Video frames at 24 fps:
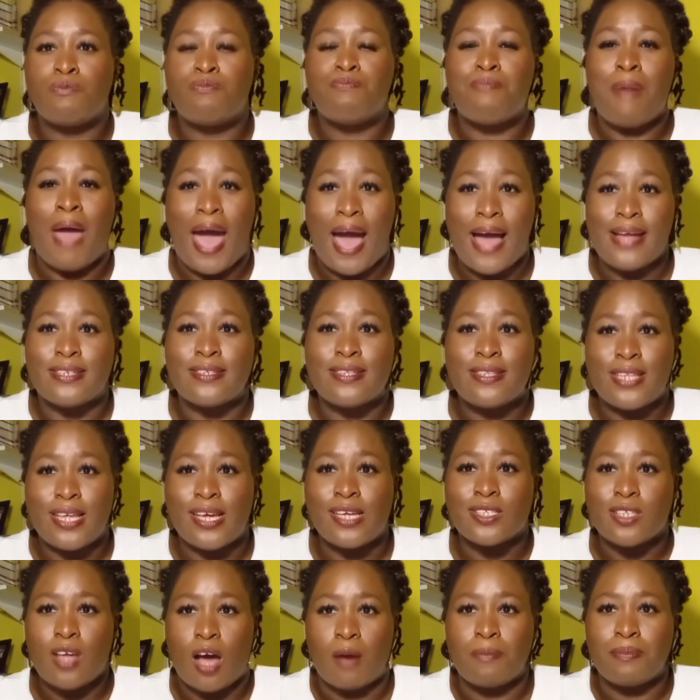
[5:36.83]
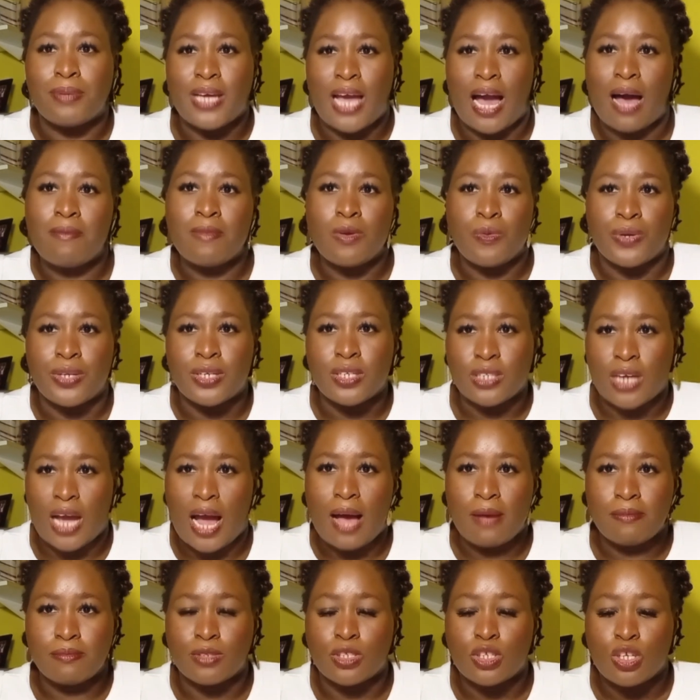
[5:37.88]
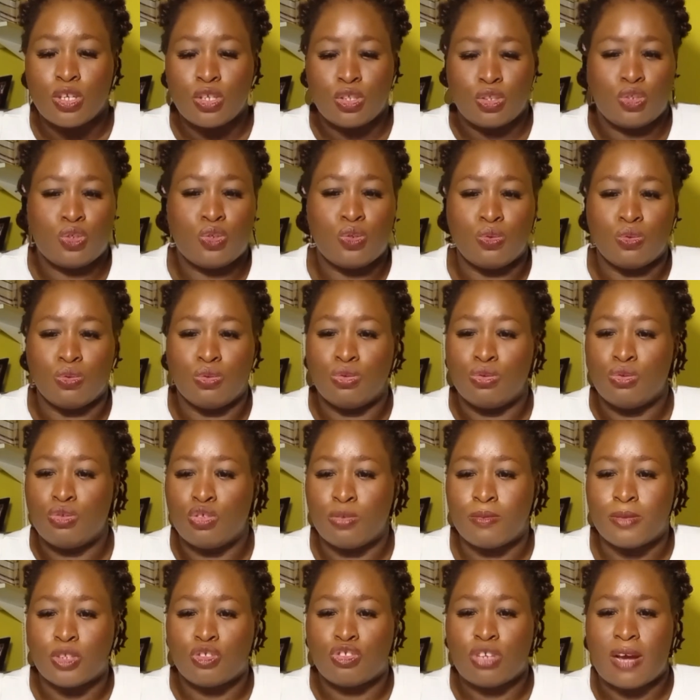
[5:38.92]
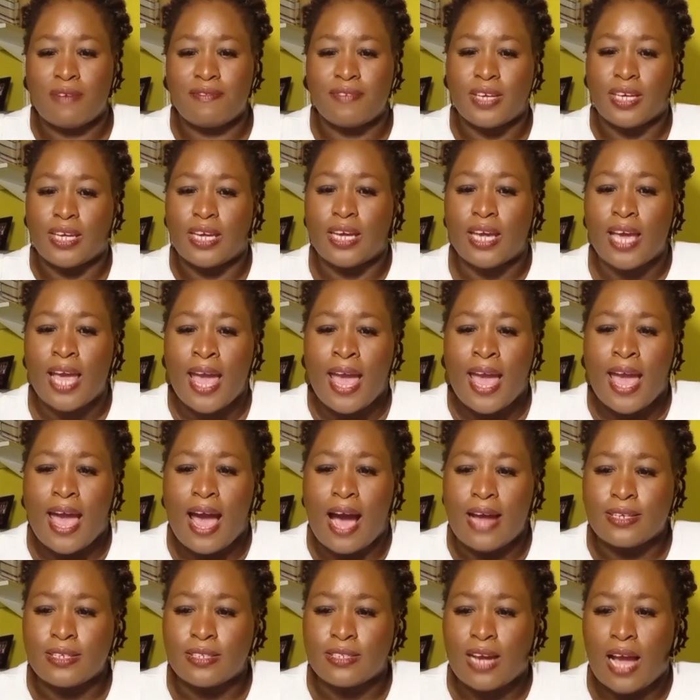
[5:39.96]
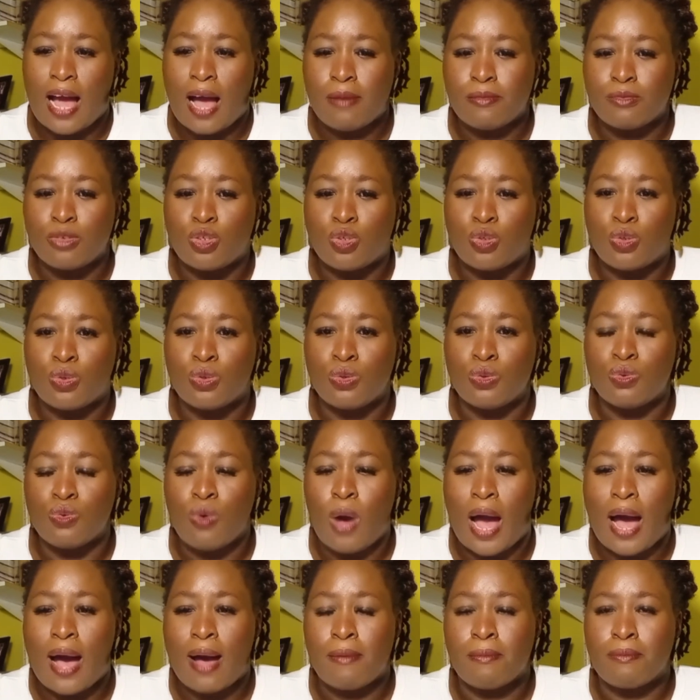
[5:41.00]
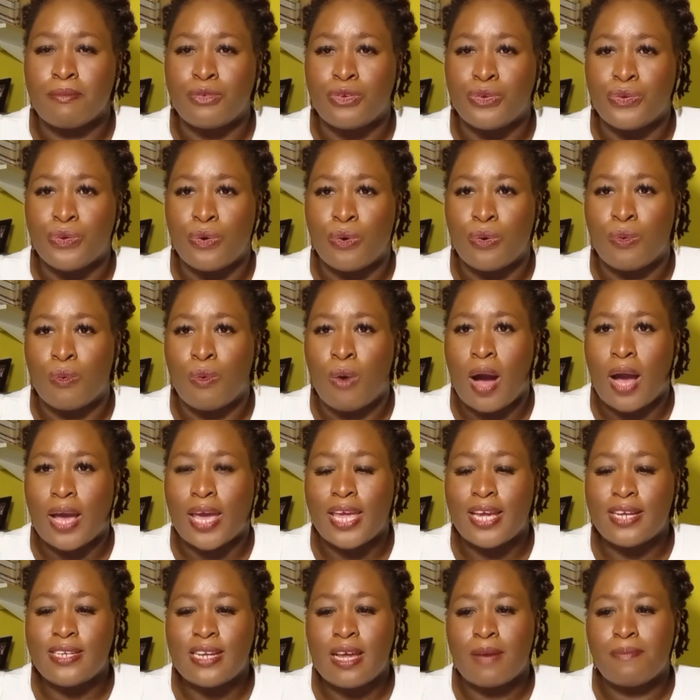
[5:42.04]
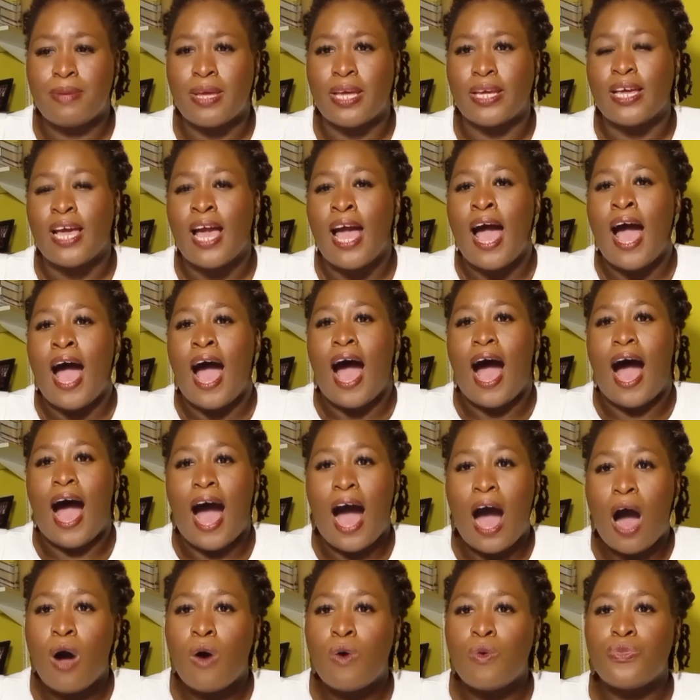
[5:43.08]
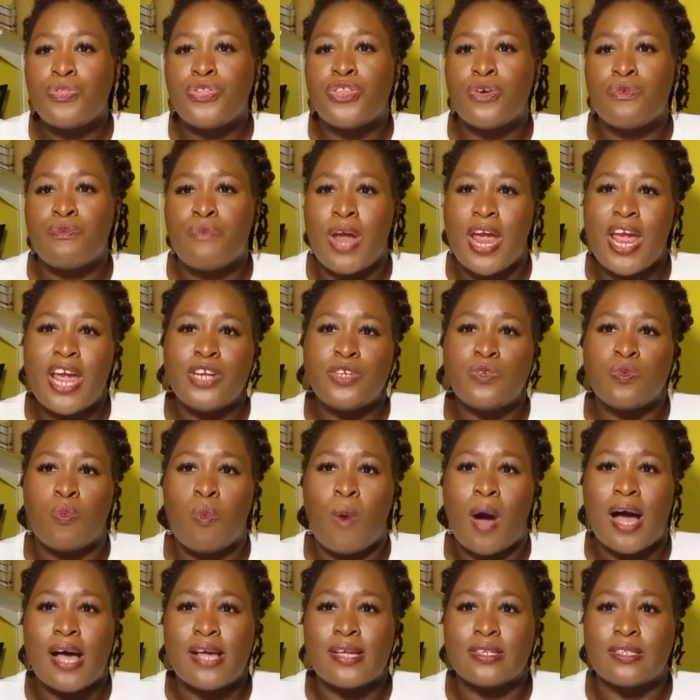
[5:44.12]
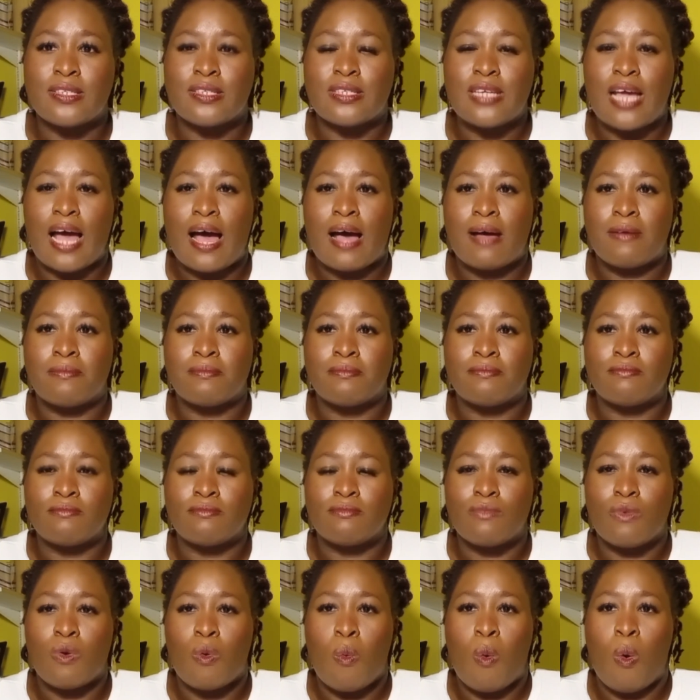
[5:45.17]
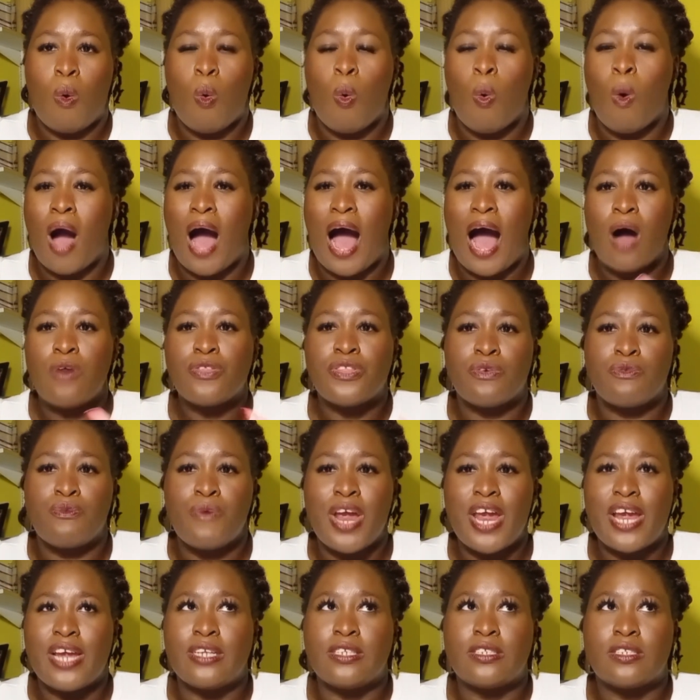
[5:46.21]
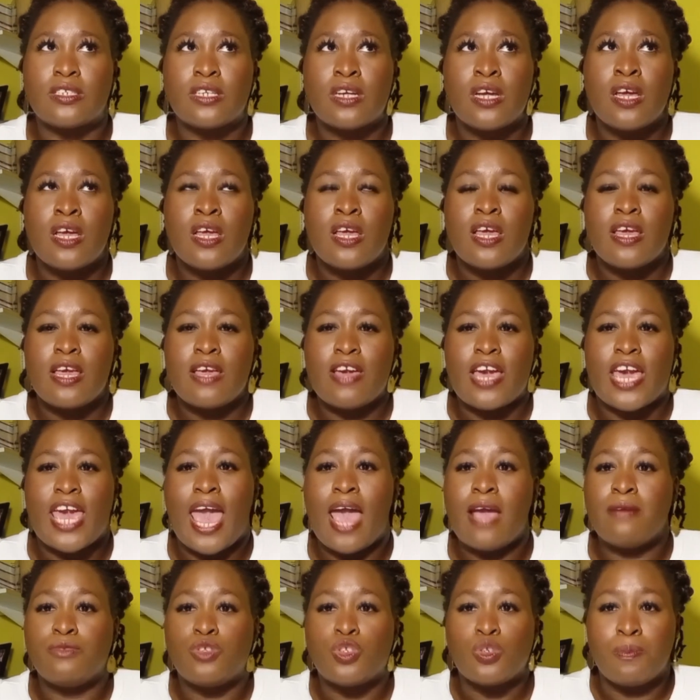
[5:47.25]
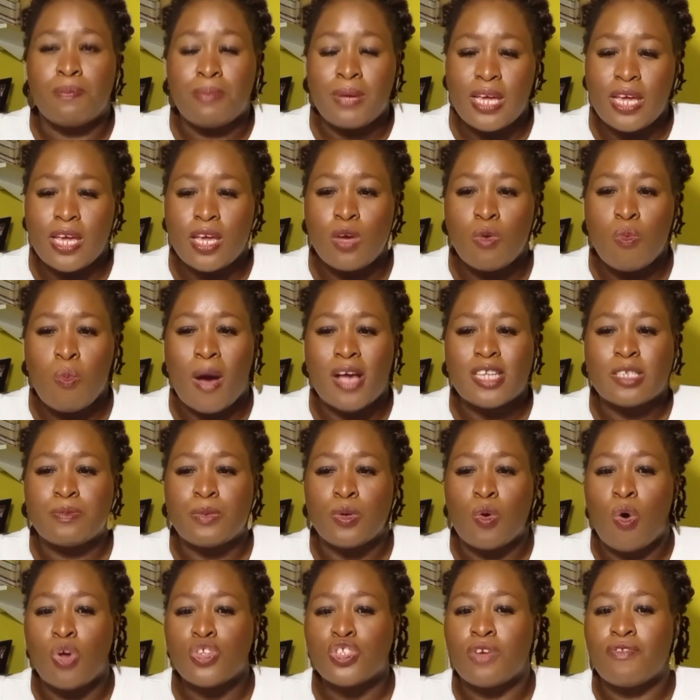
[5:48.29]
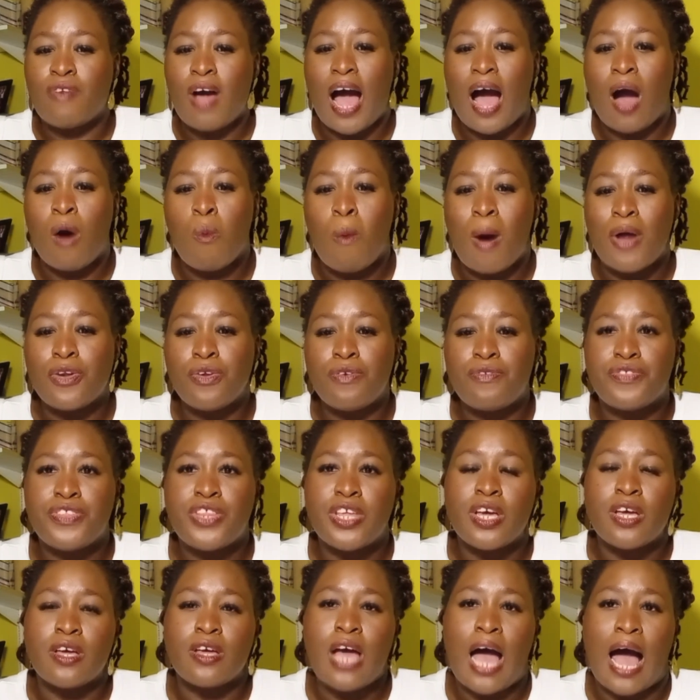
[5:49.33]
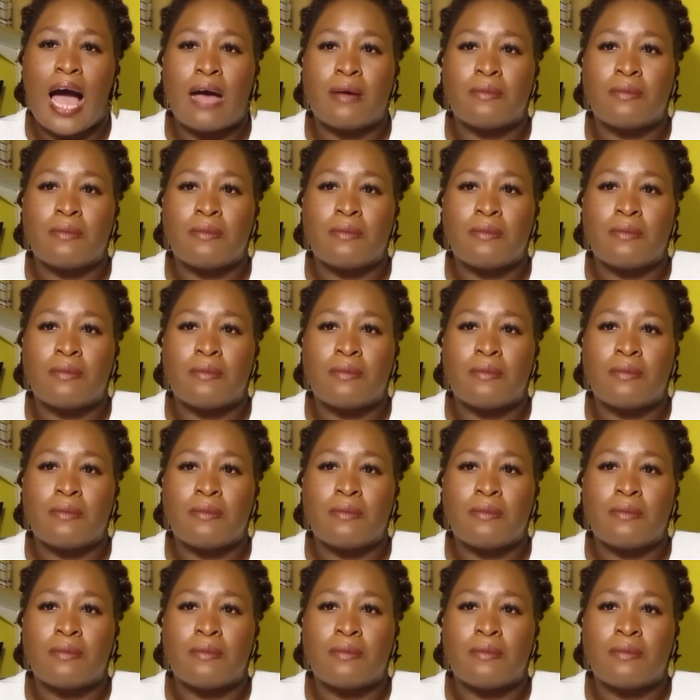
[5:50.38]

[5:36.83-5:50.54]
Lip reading: bad things are becoming when it comes to human trafficking and it comes to kidnapping. How the raid was or how the raid came to be was because of how one of the